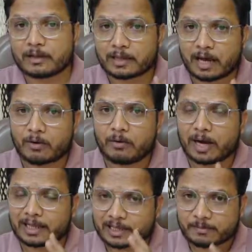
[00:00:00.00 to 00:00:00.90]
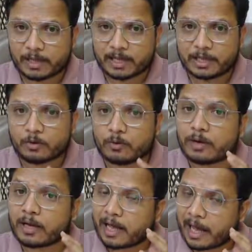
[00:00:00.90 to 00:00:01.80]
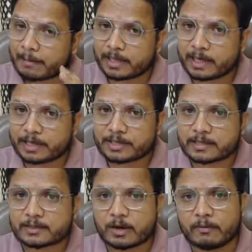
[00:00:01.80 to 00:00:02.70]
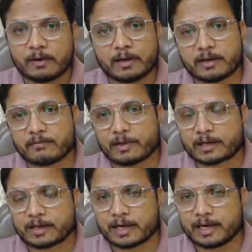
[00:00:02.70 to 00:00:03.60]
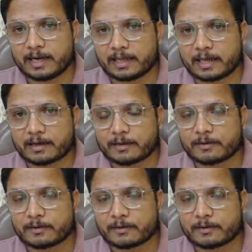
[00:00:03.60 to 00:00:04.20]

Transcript: Now I'll explain you applications of reflector antenna.